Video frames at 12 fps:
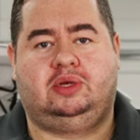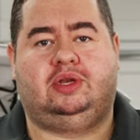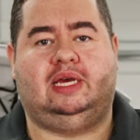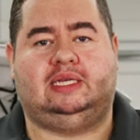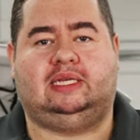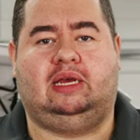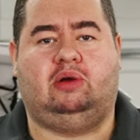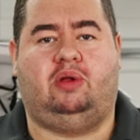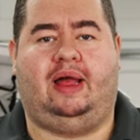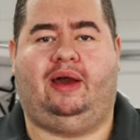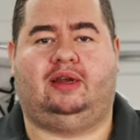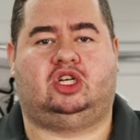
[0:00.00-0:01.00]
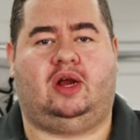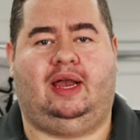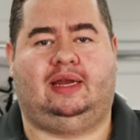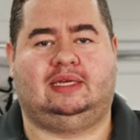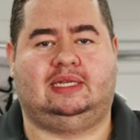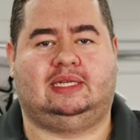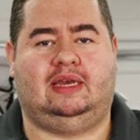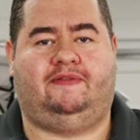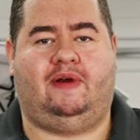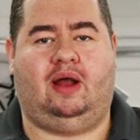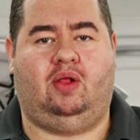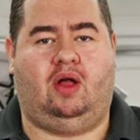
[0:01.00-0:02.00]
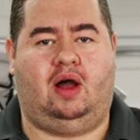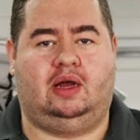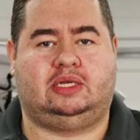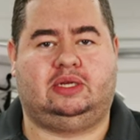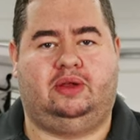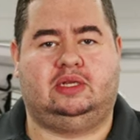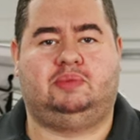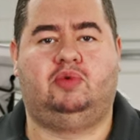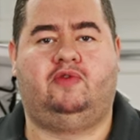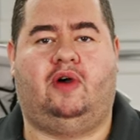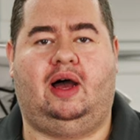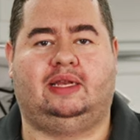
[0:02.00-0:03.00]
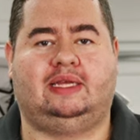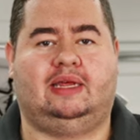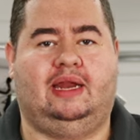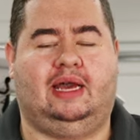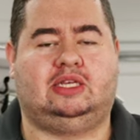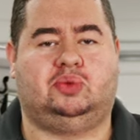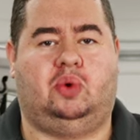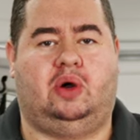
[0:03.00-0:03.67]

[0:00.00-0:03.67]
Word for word: So it does say to allow to dry, it doesn't say for how long, so let's move on to the next